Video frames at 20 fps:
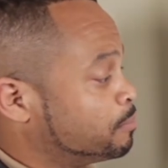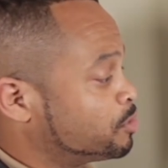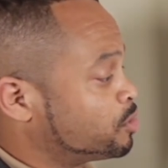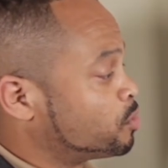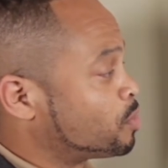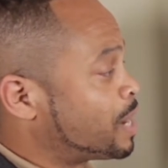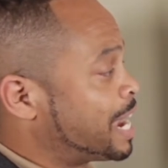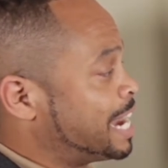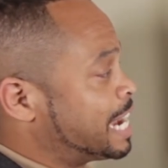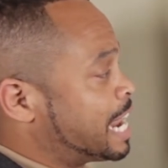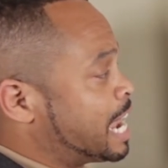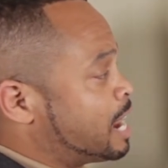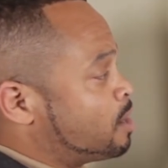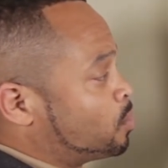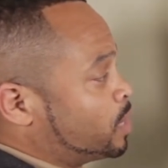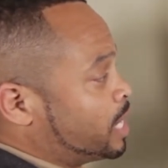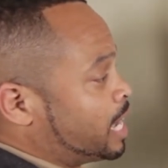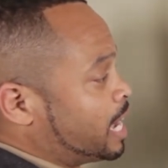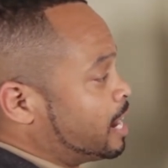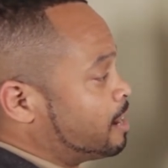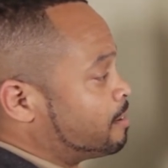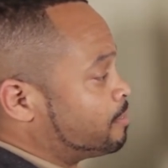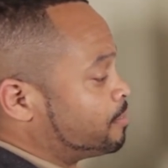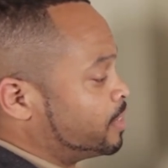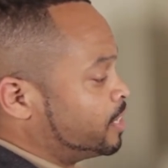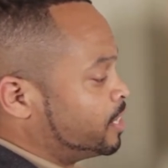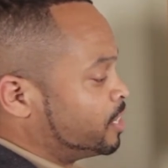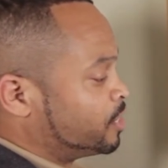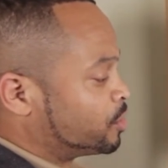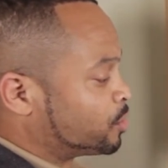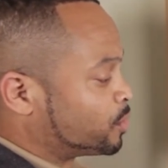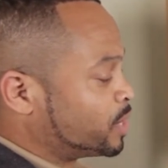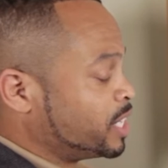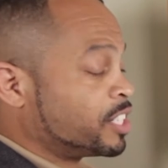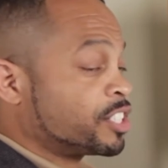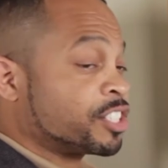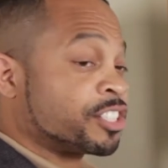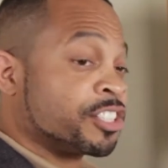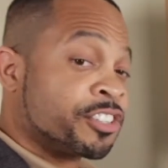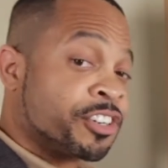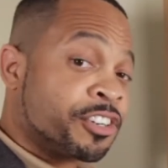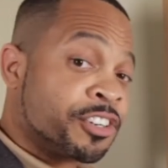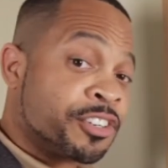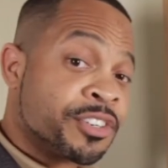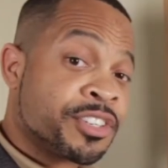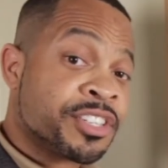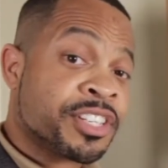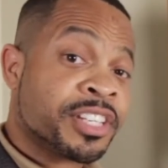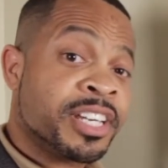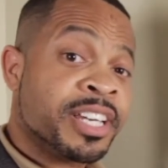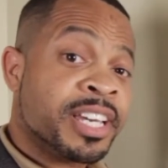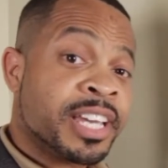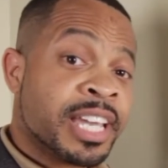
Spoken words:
So right now we have 3 sugars